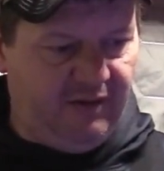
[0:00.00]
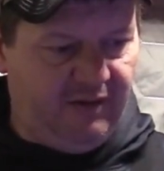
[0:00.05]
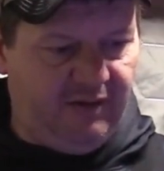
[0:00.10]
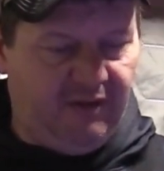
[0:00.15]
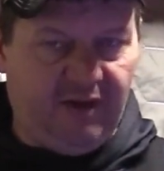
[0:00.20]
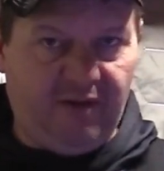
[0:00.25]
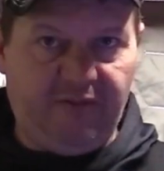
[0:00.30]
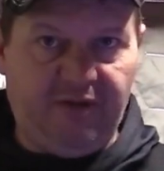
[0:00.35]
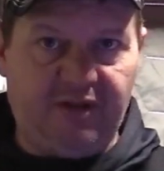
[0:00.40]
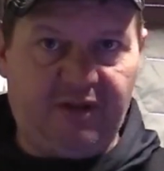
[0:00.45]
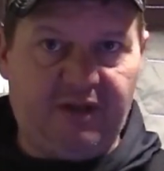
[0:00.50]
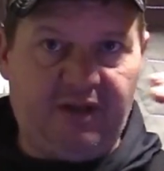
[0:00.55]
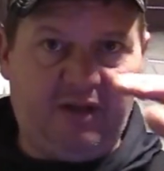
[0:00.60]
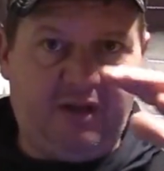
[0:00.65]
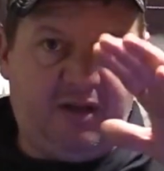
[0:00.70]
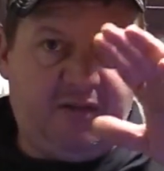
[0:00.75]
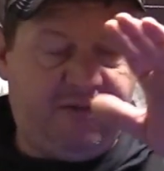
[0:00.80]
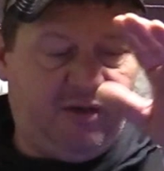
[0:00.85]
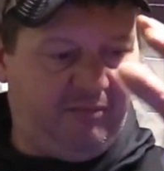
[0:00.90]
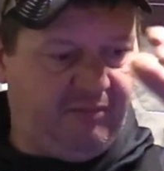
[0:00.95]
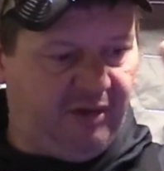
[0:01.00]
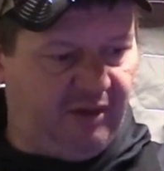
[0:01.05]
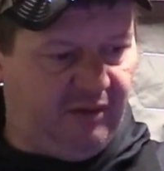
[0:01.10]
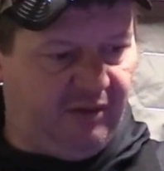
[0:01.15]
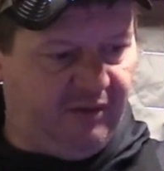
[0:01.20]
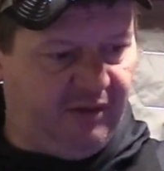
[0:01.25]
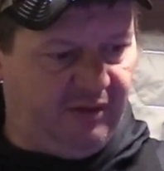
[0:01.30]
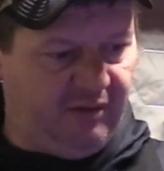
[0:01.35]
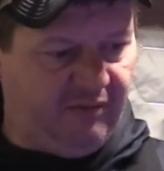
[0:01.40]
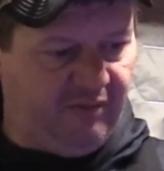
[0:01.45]
now we're just kind of hovering
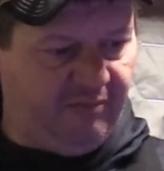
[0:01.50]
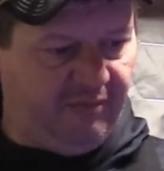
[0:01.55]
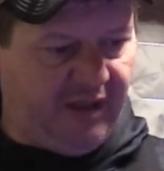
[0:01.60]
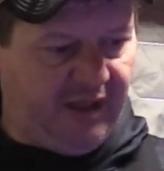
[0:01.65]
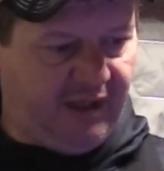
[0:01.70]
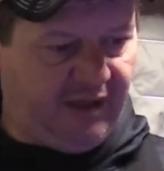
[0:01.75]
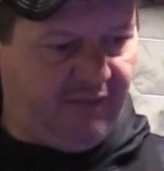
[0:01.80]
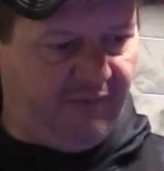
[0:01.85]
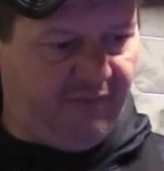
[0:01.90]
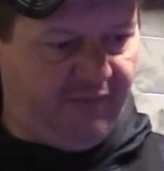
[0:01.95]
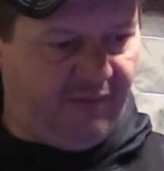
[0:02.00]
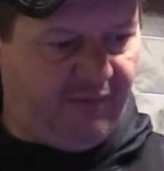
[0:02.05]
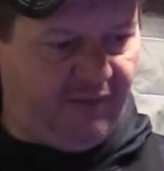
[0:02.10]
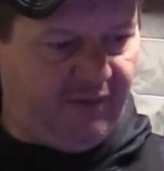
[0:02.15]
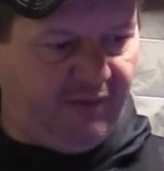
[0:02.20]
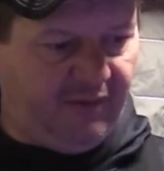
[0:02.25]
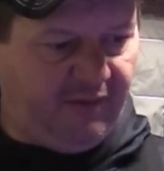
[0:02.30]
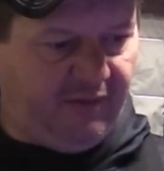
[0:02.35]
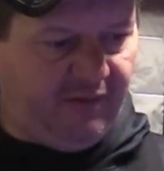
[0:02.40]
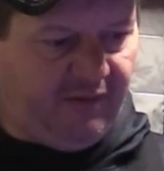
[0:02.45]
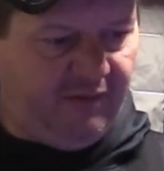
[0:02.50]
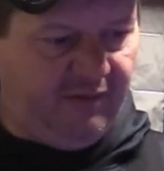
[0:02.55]
below it, going back and forth.